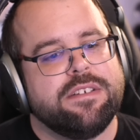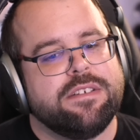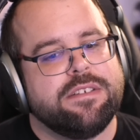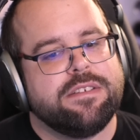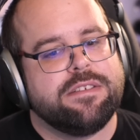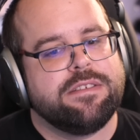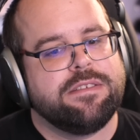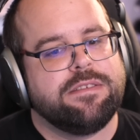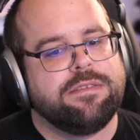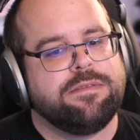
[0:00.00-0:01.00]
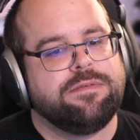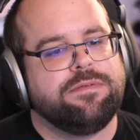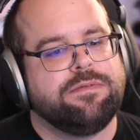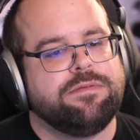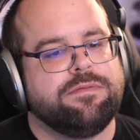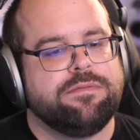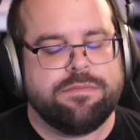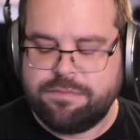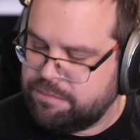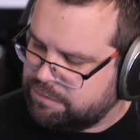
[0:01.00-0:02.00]

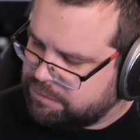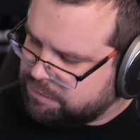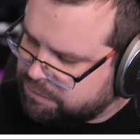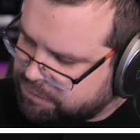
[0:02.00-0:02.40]
[no speech]